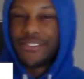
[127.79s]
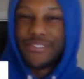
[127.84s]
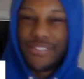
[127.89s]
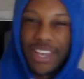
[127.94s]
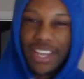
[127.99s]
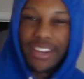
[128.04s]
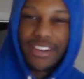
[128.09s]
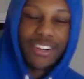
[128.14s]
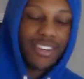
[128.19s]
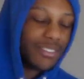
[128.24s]
a
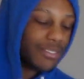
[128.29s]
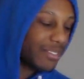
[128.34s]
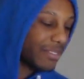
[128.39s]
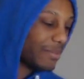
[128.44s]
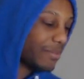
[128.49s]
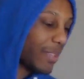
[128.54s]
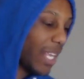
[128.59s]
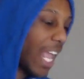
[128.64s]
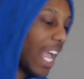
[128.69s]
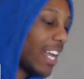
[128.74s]
faker.
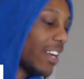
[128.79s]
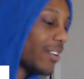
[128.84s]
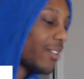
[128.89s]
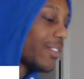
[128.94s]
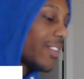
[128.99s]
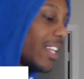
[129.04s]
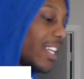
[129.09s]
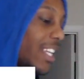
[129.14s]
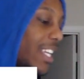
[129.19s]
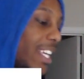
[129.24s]
I
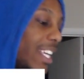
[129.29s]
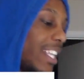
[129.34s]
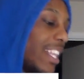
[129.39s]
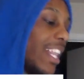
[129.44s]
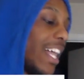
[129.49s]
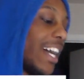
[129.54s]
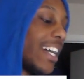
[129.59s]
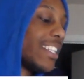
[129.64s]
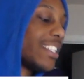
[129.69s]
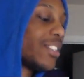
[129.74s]
don't think he
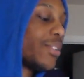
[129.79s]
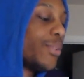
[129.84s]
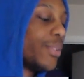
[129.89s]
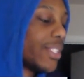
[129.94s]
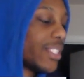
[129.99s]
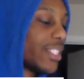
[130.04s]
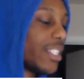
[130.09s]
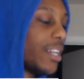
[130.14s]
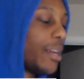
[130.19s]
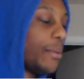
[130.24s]
lies to
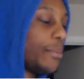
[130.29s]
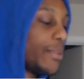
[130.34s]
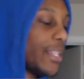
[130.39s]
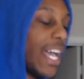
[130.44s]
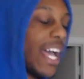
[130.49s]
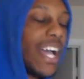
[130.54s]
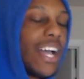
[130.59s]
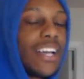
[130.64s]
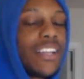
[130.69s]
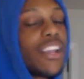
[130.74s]
his subs.
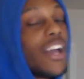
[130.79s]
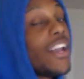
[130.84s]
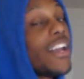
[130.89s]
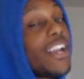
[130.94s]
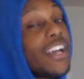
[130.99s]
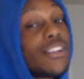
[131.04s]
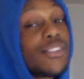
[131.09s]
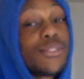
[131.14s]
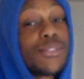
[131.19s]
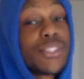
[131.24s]
I, I
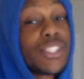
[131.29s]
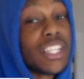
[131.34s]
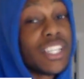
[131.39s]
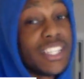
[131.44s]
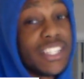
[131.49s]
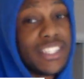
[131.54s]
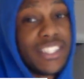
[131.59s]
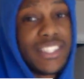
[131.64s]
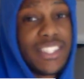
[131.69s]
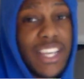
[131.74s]
don't think
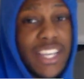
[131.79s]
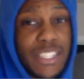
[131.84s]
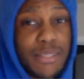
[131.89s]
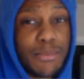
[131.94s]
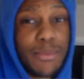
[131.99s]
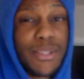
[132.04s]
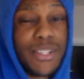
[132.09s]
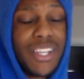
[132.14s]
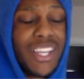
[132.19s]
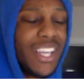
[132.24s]
he's
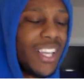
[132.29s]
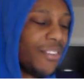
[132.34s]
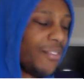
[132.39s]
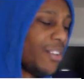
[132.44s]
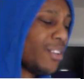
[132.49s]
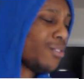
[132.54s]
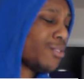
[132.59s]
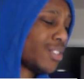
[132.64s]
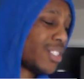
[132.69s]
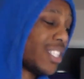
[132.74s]
desperate. If
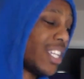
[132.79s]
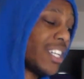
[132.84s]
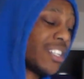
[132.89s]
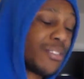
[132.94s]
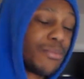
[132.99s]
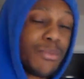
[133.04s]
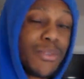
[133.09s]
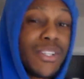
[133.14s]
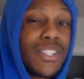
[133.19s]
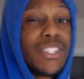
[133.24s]
he was
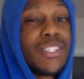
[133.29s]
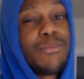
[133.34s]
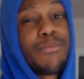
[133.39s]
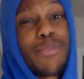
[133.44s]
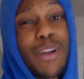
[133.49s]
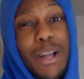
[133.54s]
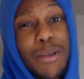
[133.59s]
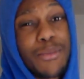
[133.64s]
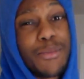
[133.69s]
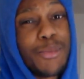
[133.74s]
desperate, he'd
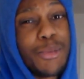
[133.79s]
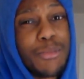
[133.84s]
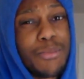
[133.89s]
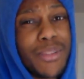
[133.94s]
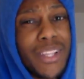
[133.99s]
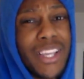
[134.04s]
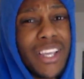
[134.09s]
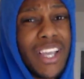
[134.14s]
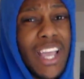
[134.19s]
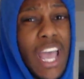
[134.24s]
probably be
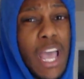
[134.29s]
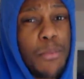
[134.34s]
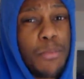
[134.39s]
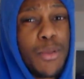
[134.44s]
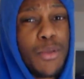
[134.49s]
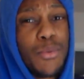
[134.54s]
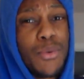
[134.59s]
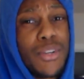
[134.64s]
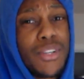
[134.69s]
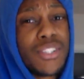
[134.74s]
playing
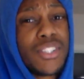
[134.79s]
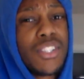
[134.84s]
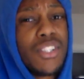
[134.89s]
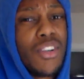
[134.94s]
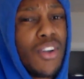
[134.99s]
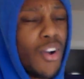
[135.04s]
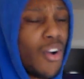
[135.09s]
happy with us in